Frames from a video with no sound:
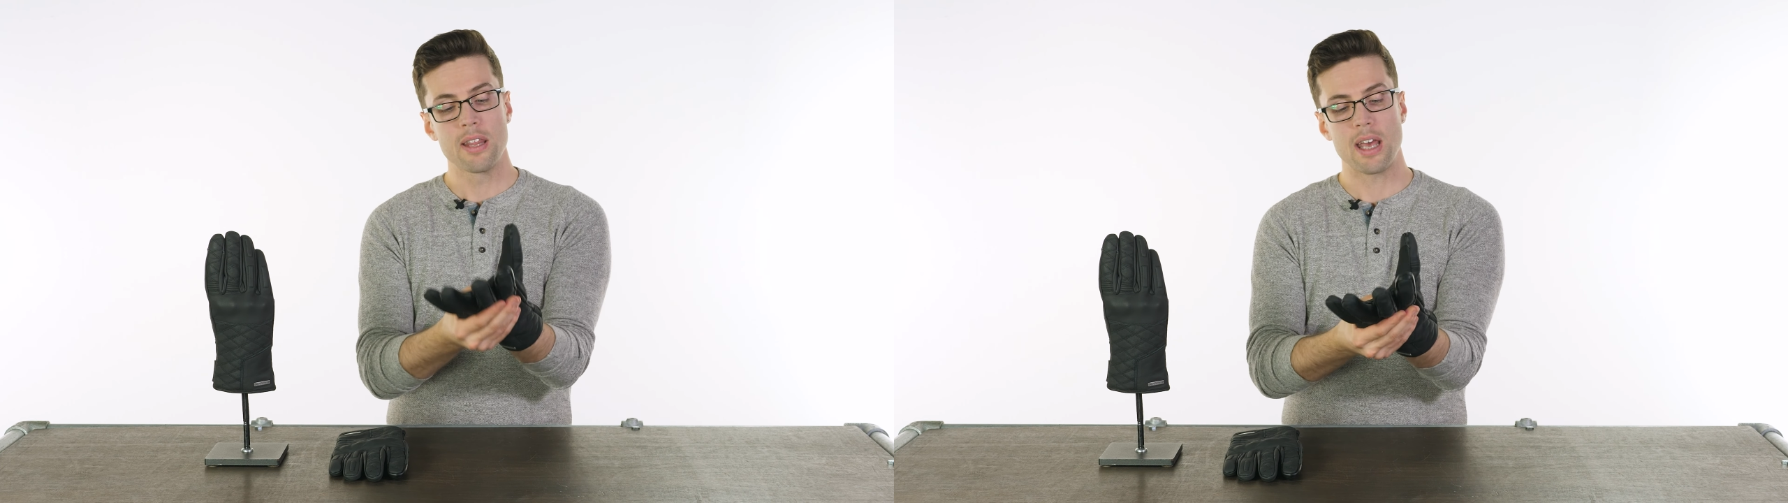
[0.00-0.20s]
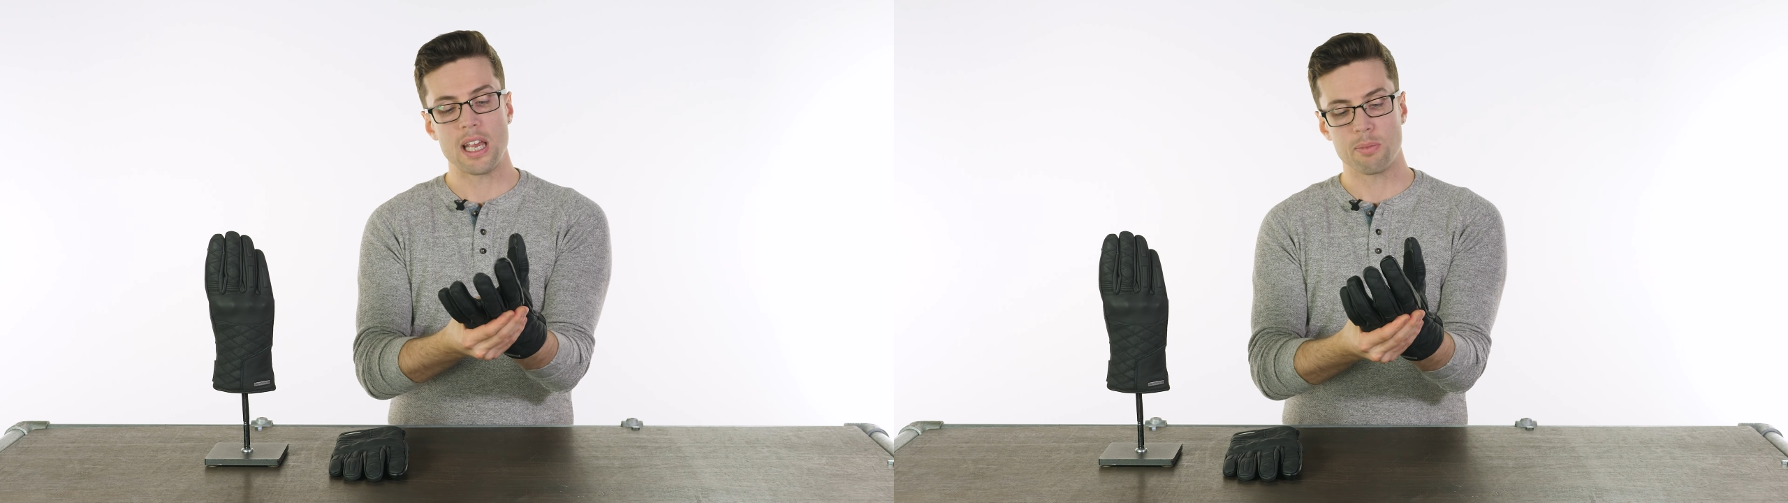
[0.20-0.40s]

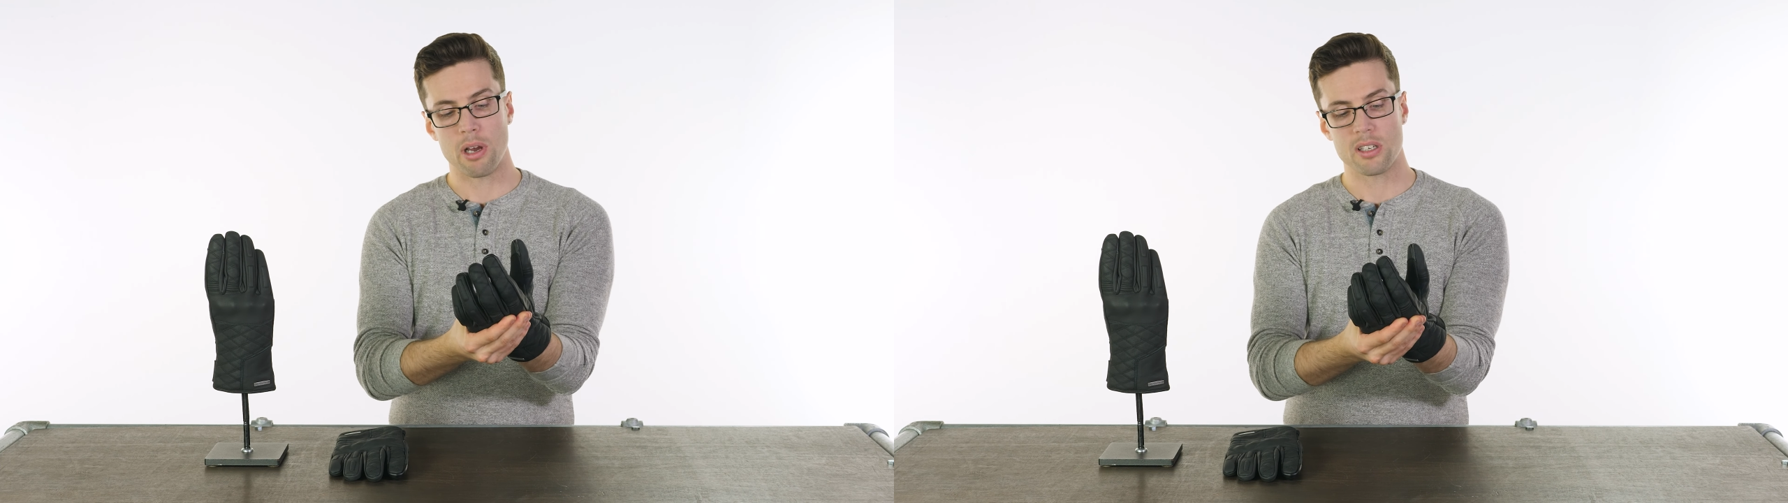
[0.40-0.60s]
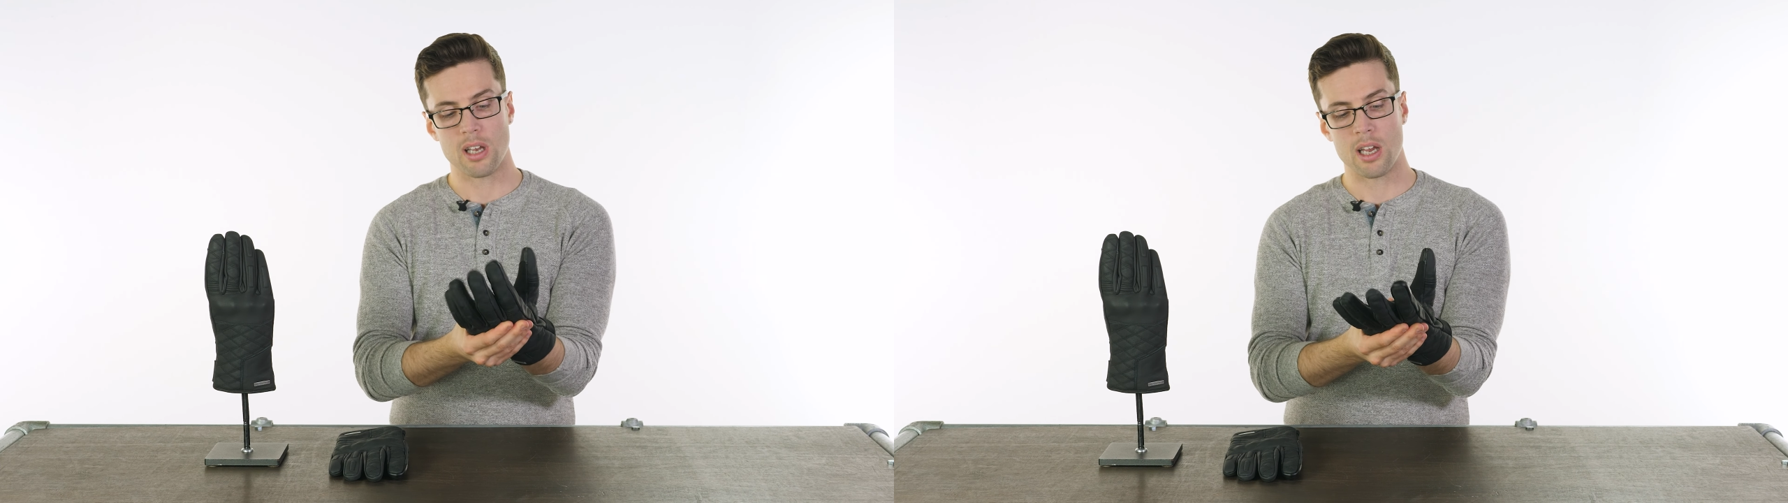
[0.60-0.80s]
that is
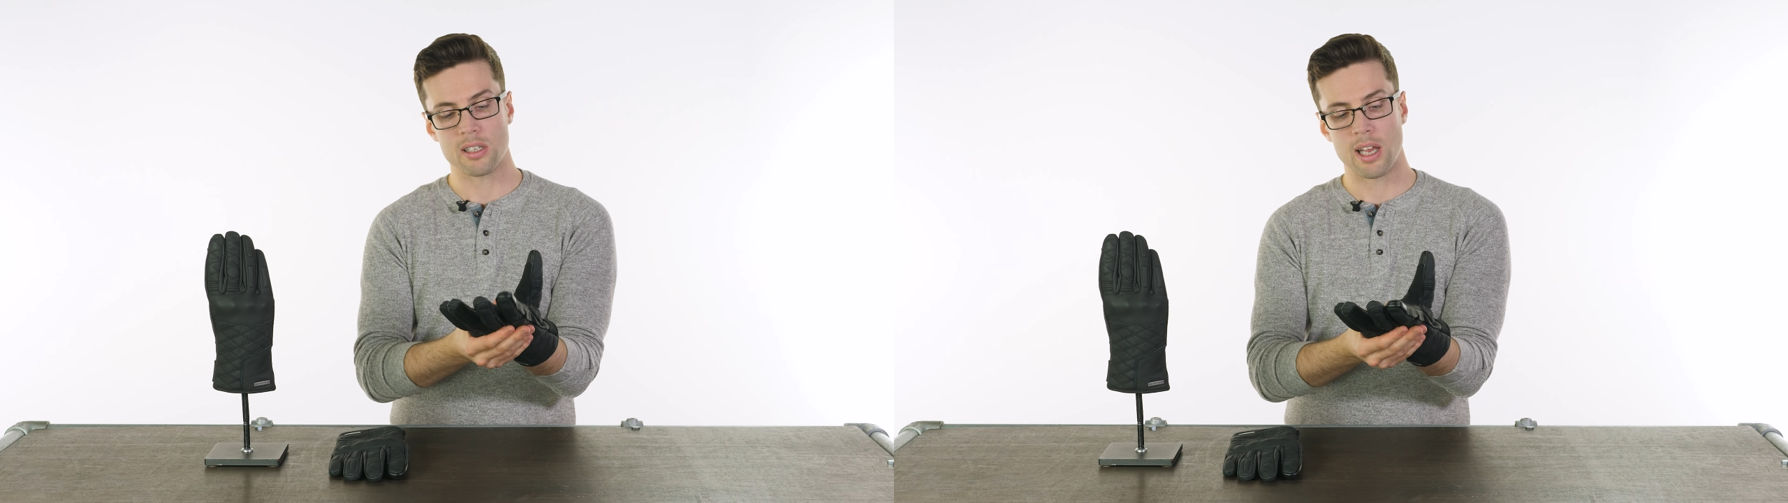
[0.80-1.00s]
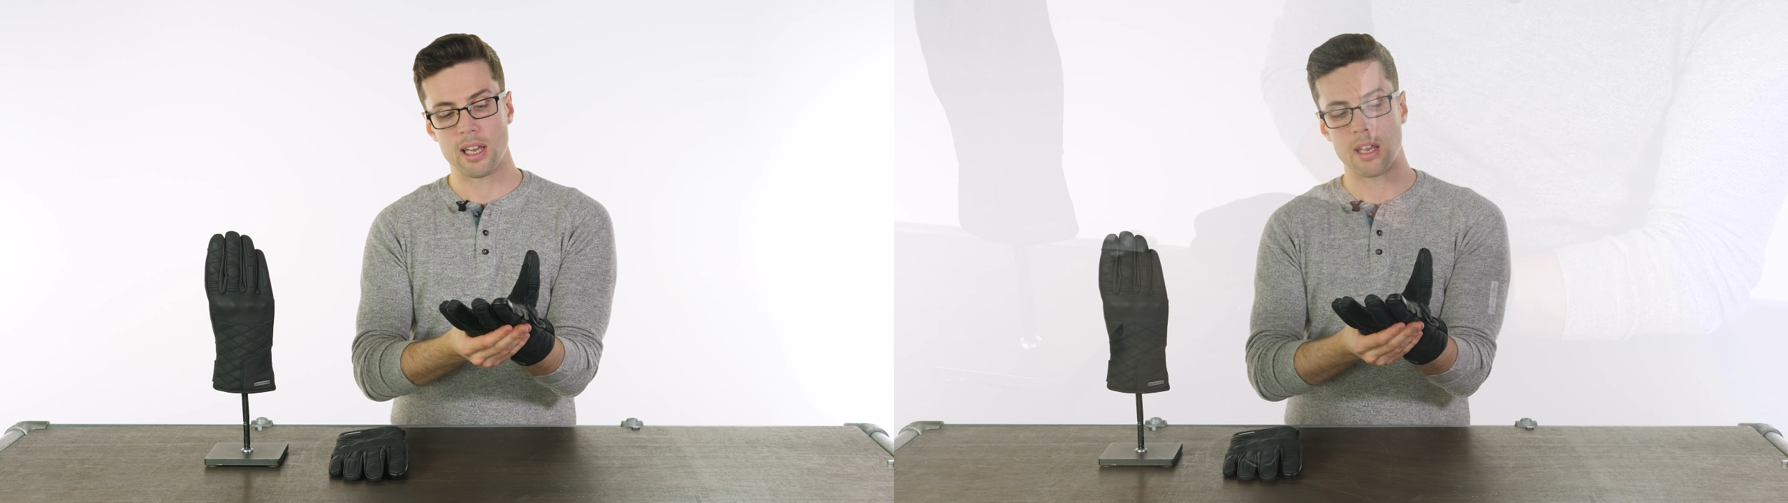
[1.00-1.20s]
my size, and I